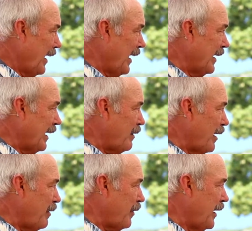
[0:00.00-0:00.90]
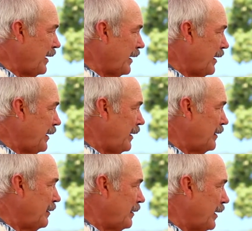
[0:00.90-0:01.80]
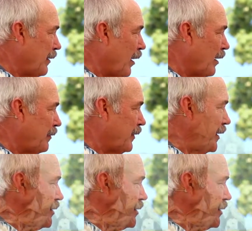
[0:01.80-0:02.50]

And I, I think in, in all of